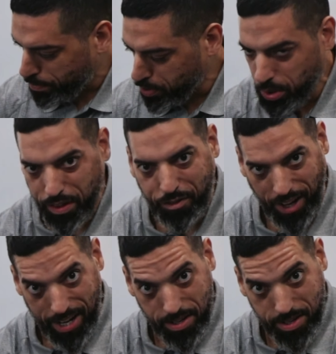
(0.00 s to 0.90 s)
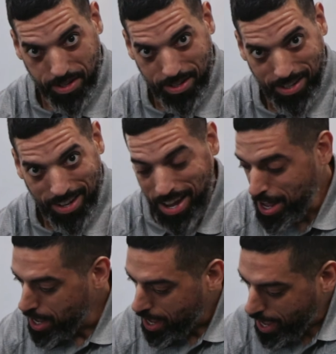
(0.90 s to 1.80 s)
blue in the face,
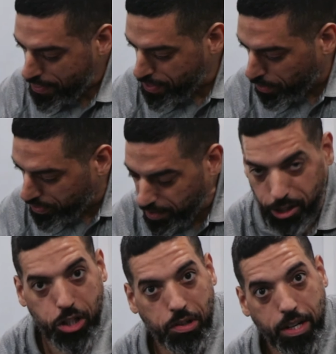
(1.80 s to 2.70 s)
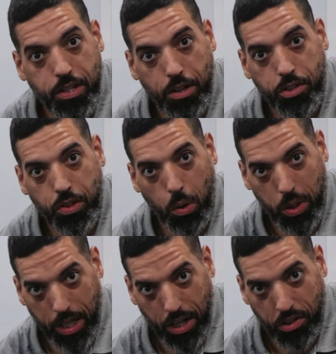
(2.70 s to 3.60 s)
and they'll never stretch their
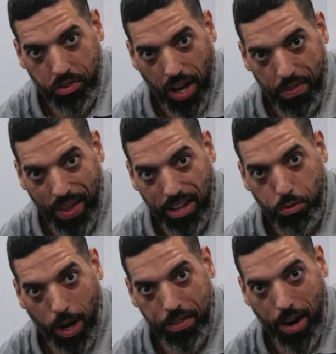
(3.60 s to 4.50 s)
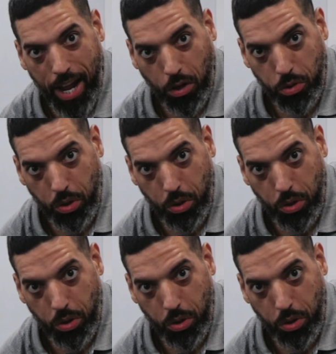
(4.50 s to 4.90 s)
soleus, and that's why their ankle